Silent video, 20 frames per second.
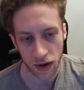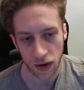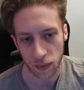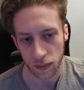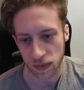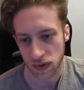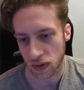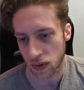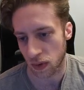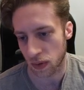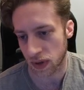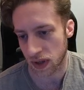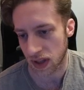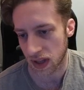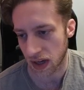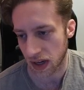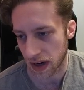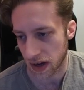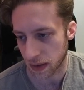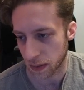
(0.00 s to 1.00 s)
So the only
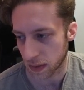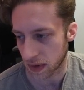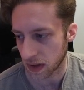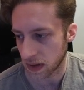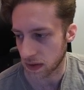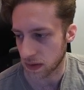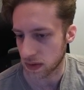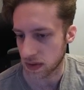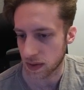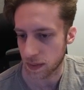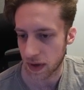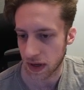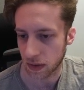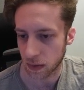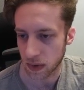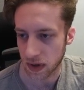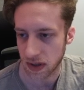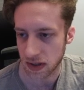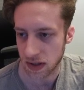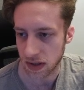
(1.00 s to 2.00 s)
thing I can really use to make
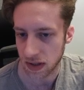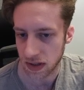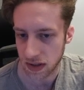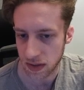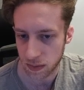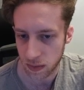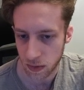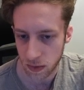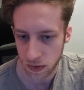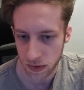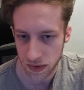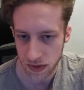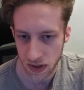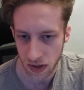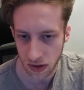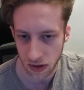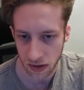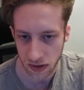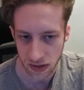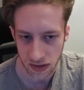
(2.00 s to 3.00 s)
reads in these pools
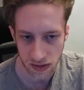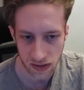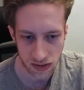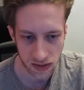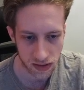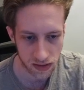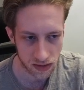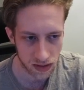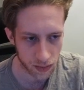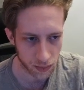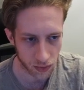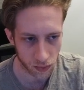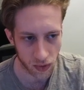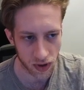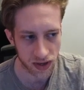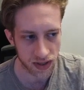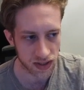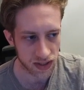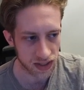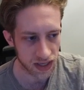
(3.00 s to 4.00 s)
are, number
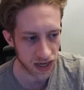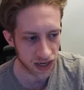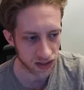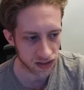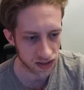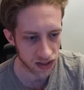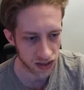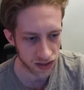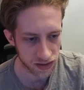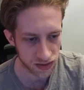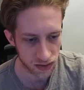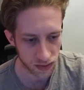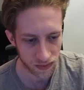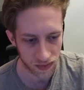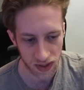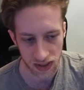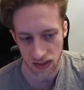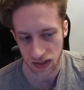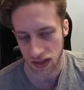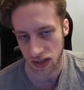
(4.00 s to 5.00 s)
one is stack size. So if
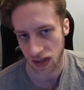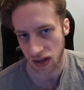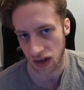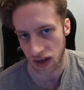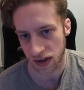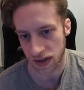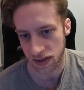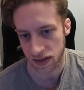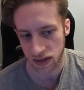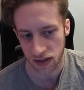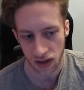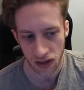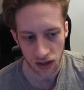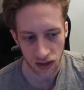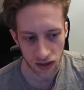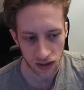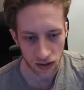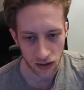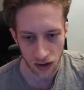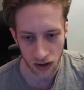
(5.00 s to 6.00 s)
I see guys
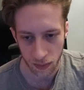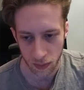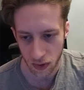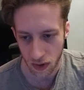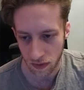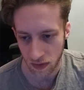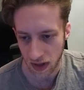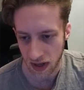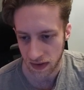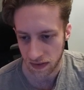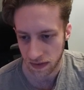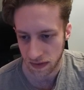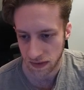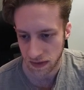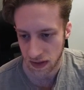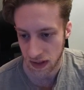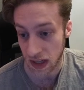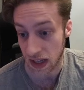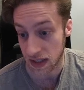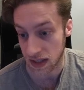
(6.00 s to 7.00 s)
who have
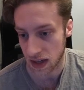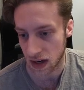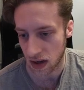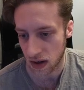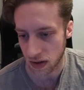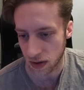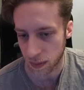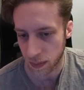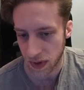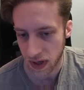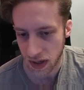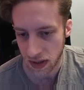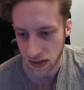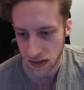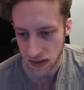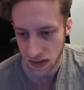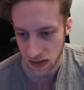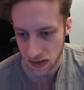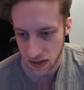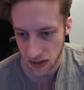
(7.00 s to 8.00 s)
less than 100
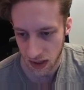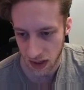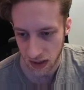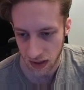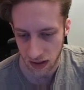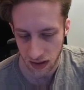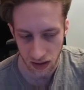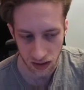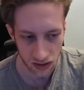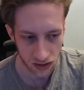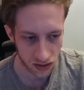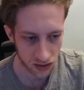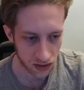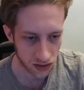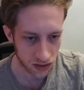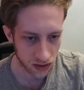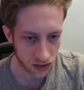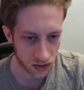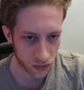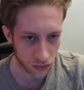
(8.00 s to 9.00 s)
bigs, it's like,
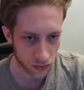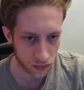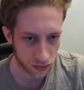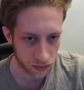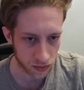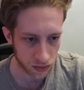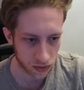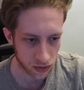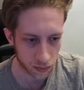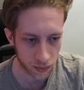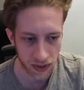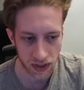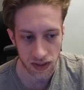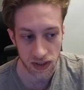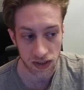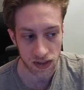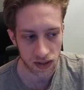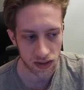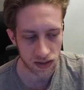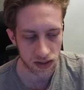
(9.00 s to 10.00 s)
could be a
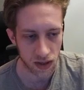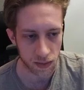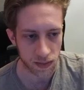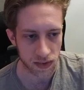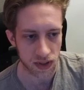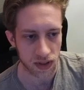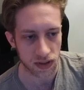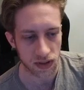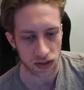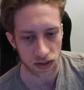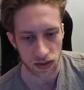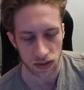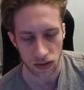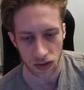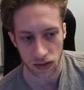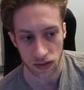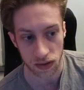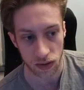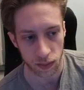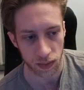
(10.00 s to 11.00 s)
decent assumption to
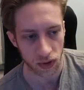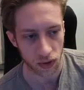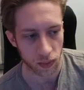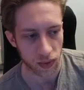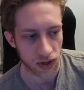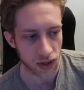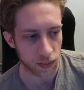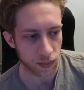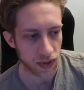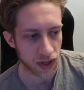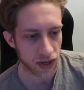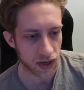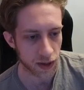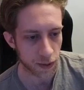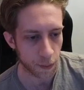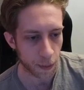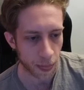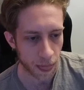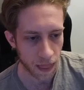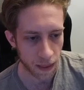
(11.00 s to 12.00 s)
assume they're a weaker
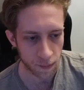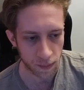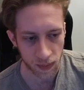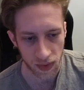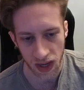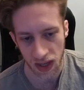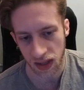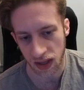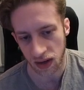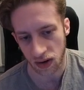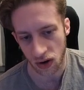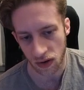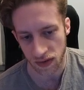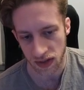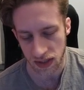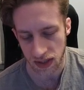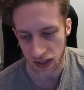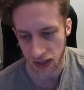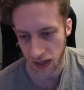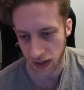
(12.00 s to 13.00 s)
player. And then
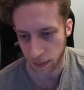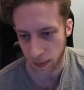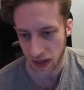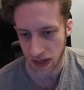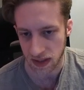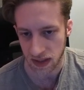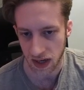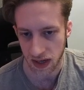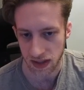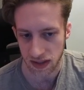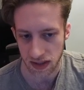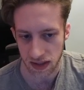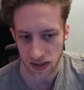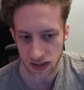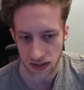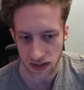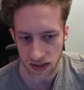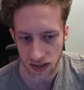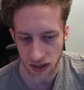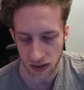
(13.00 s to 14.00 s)
obviously like bet sizes
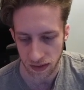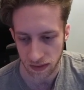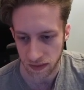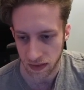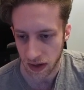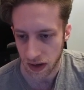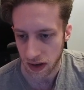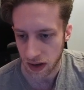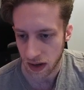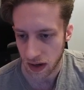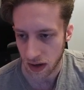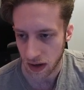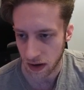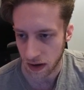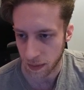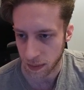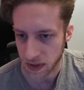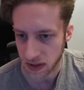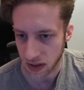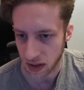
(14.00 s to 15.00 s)
and stuff
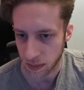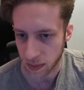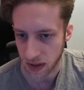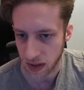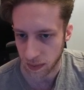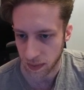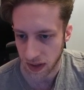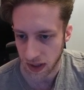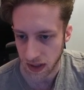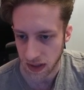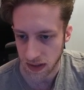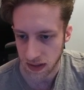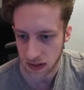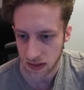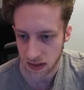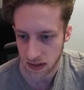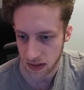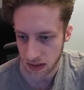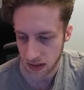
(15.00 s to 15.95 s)
is going to be the biggest